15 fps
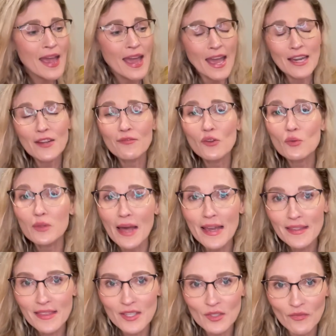And if you like
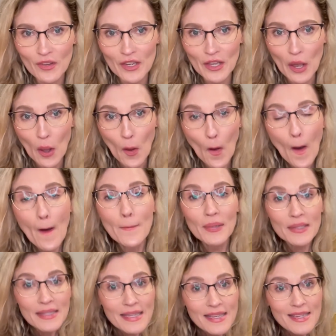this video,
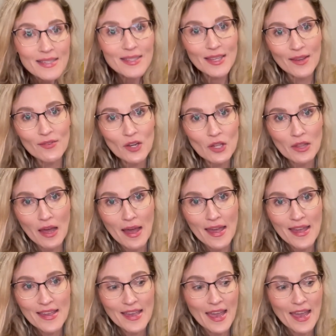please give it a like,